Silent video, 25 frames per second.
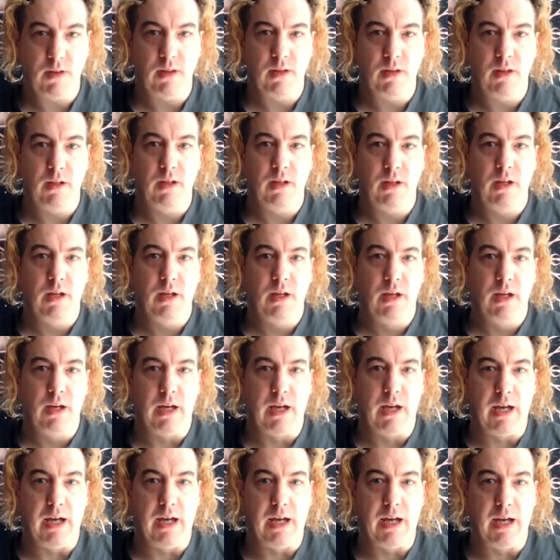
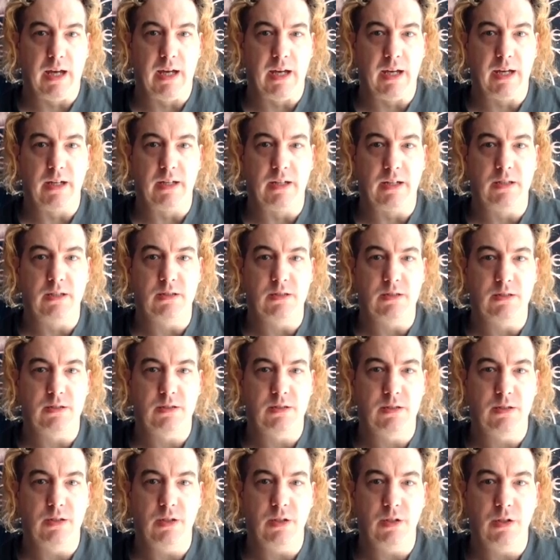
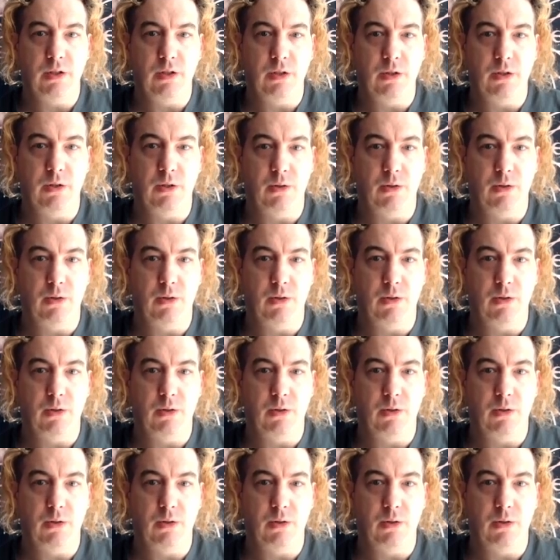No one is speaking in this clip.